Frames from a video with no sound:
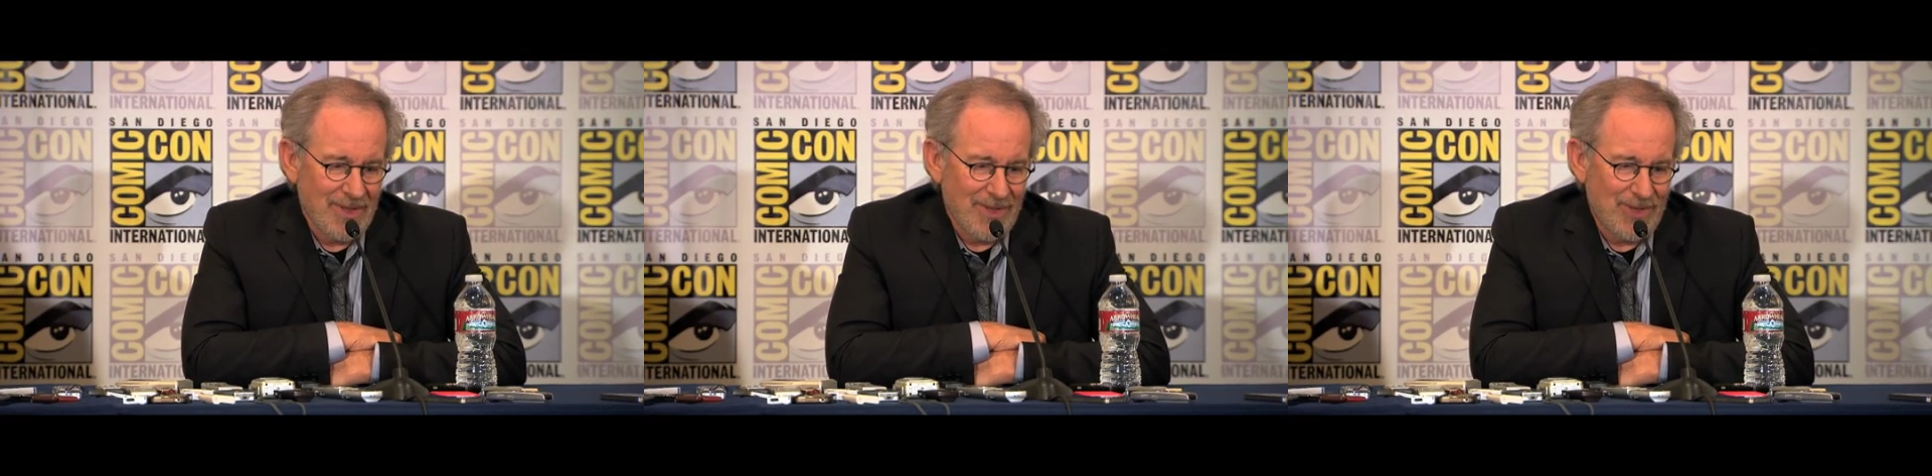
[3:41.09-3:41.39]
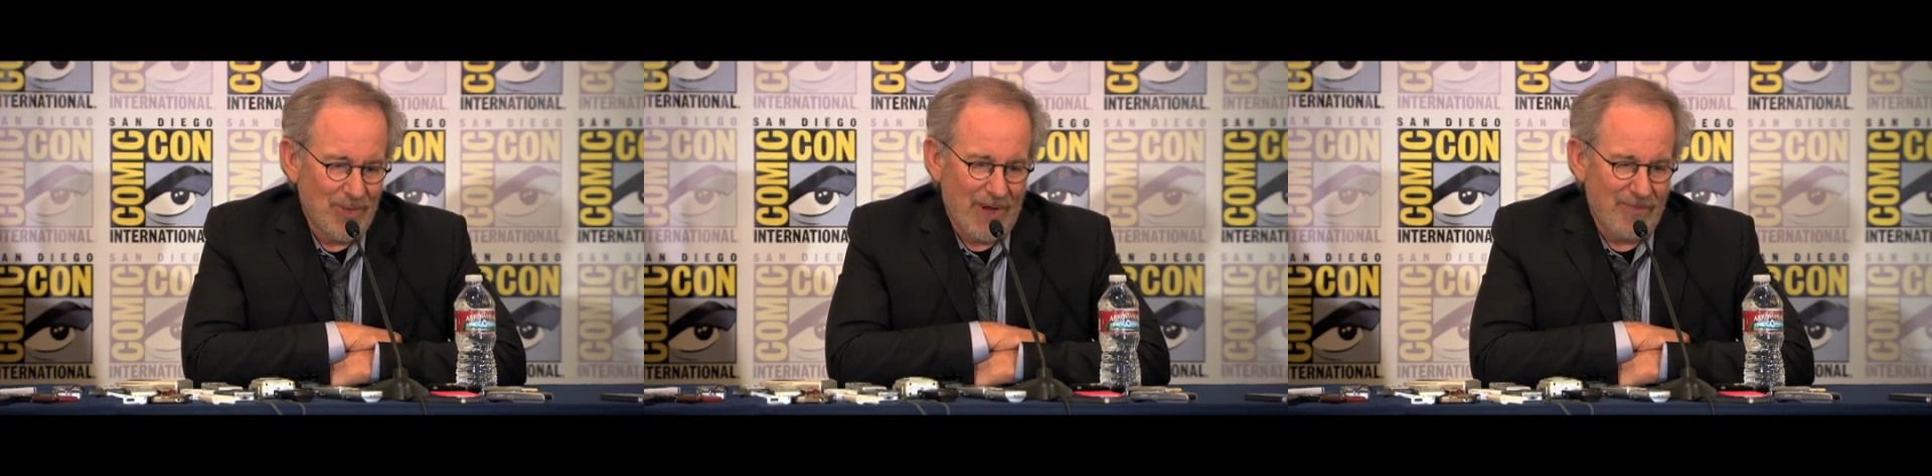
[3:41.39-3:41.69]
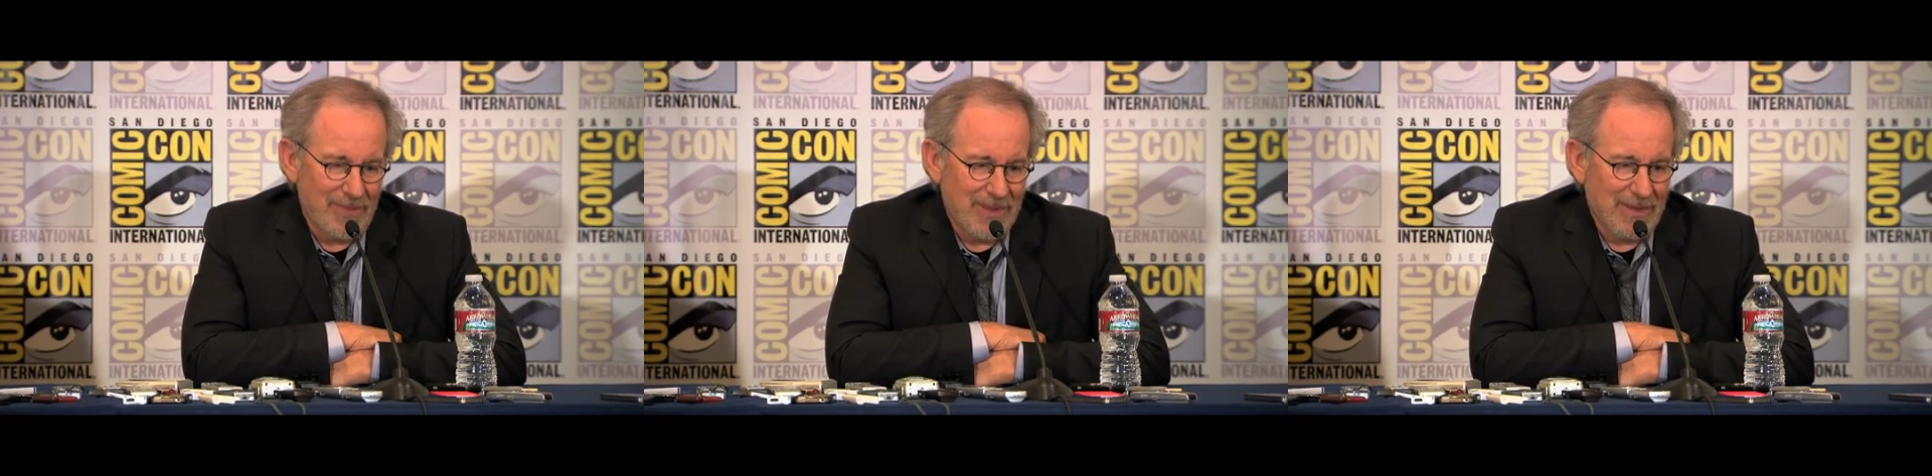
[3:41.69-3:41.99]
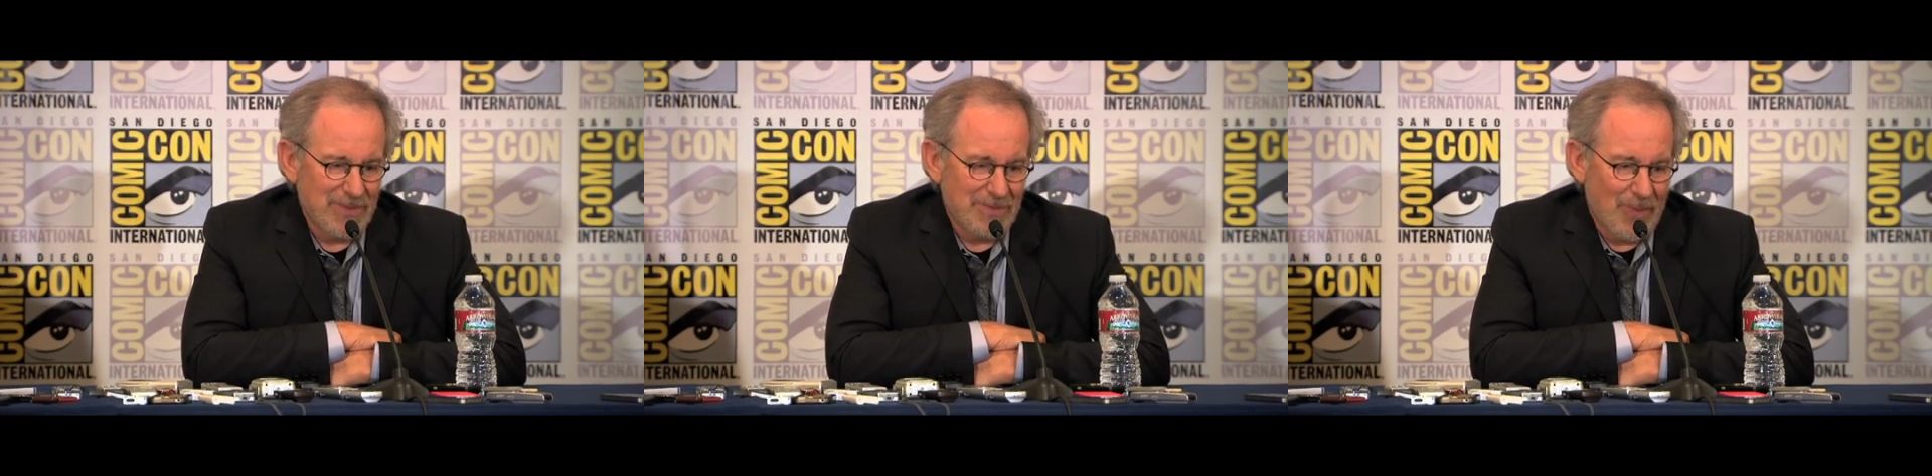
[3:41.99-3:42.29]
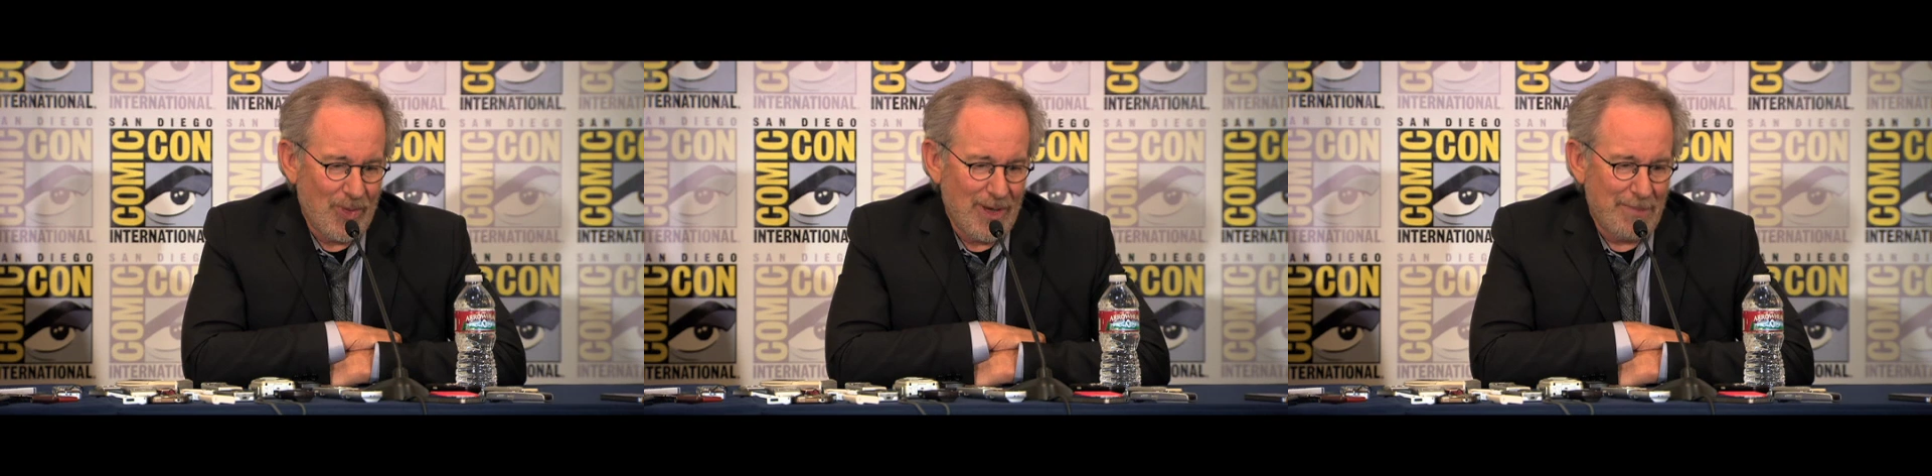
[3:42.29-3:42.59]
who often becomes
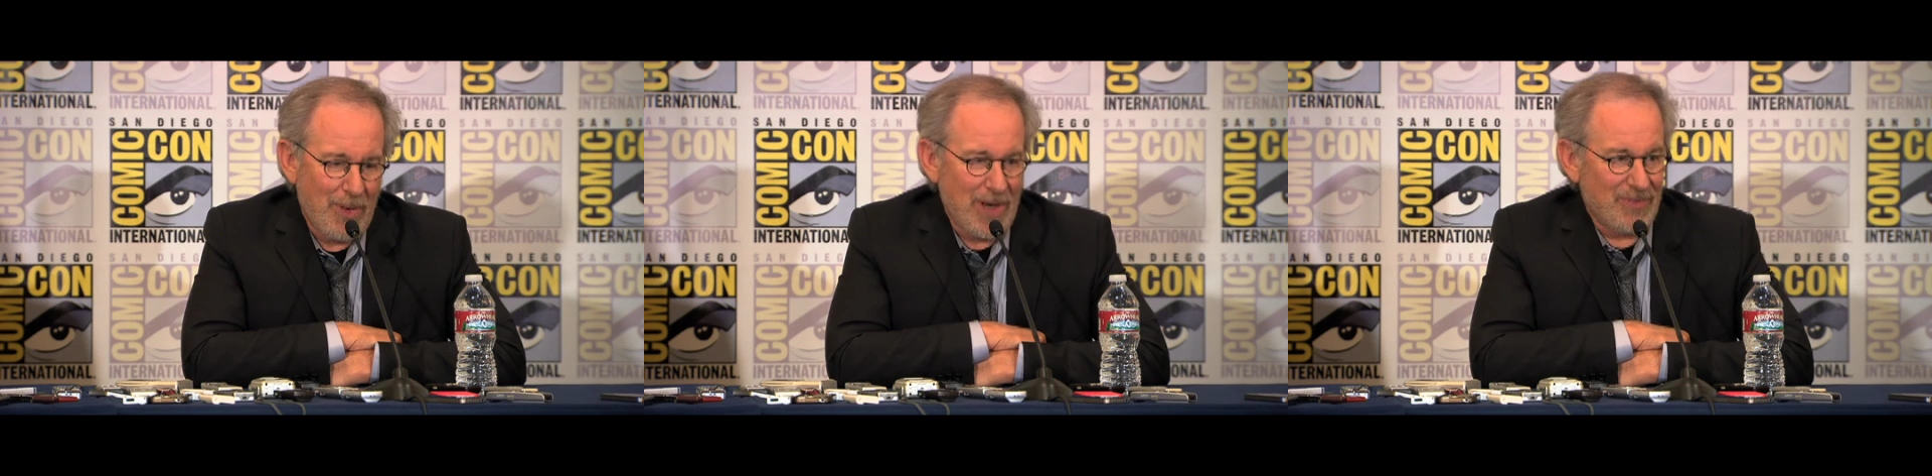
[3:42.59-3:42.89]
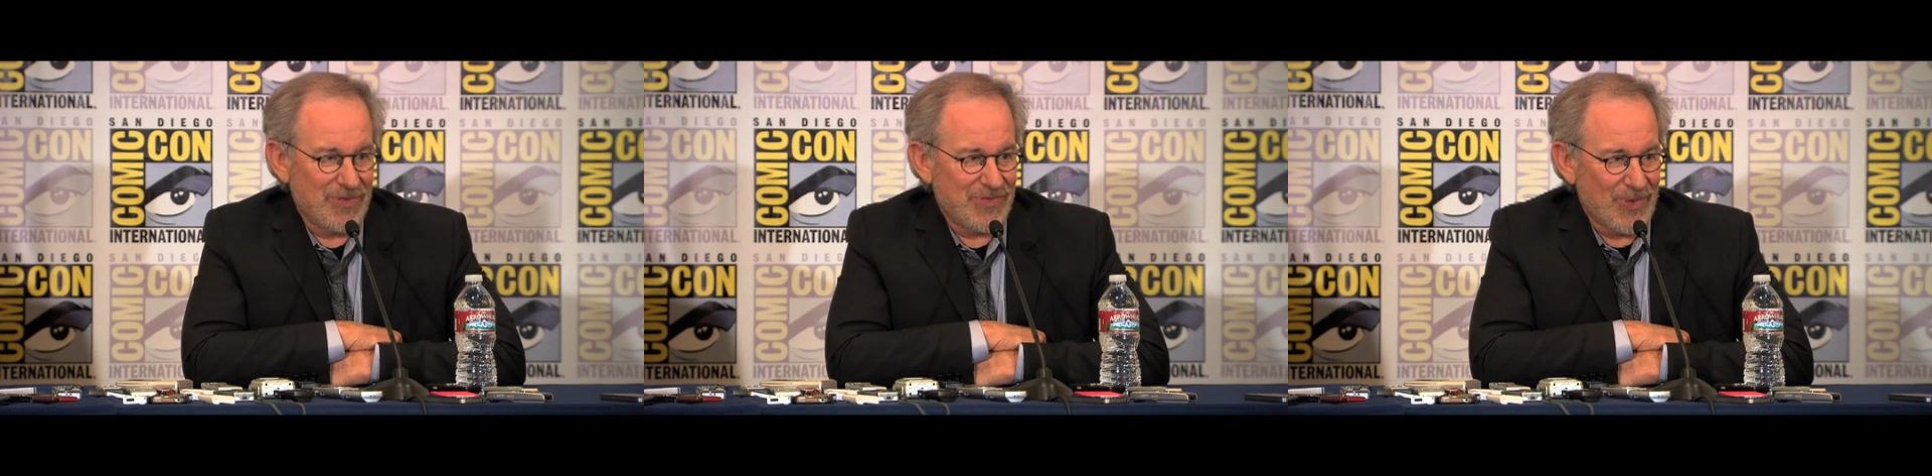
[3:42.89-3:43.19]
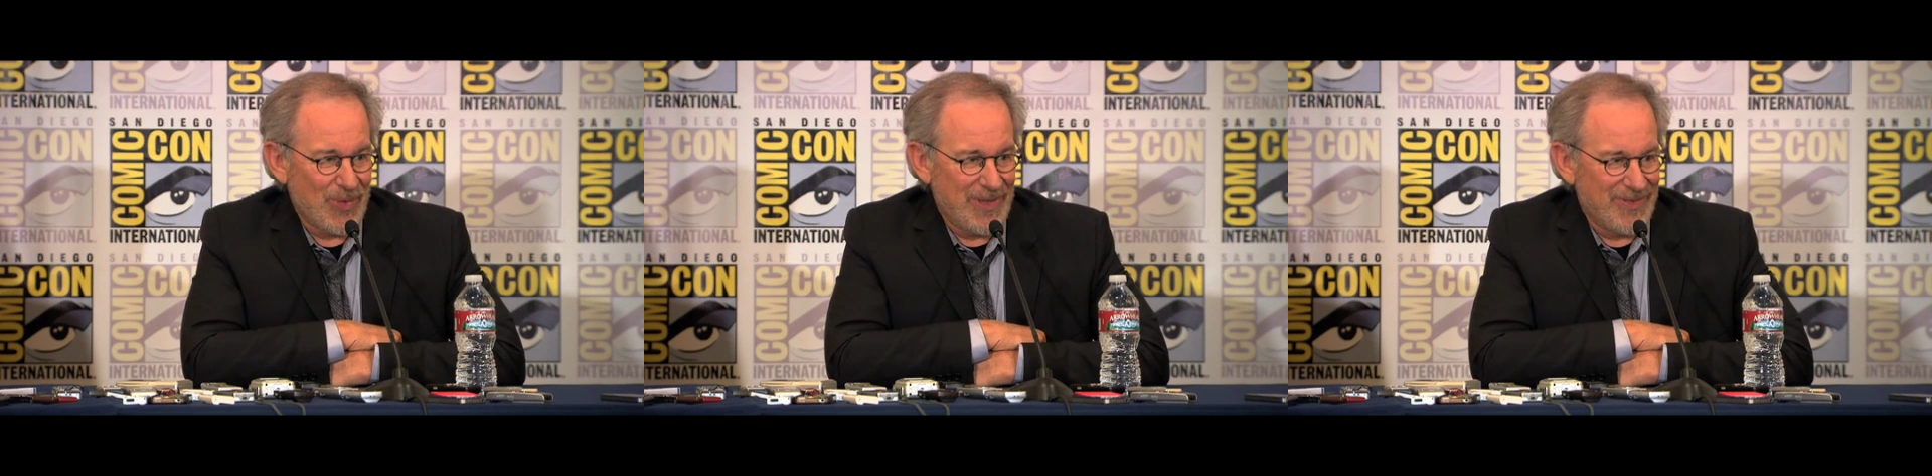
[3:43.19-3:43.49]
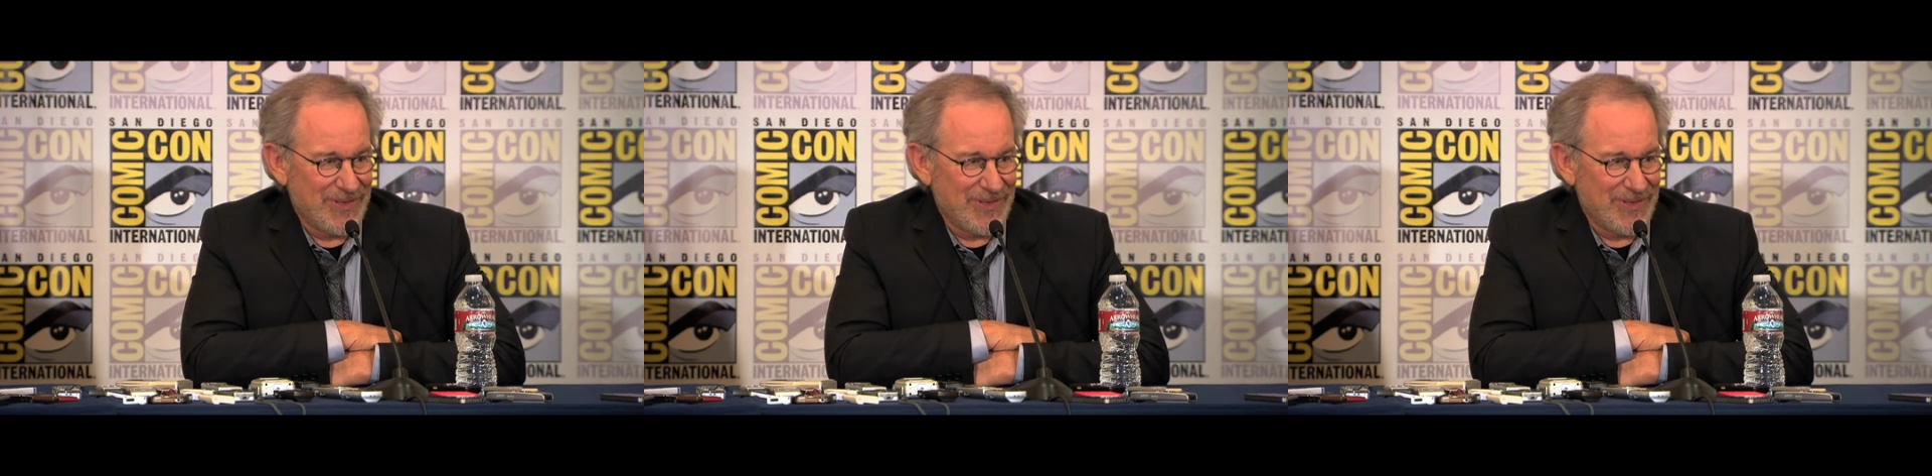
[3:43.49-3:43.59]
more a part of the story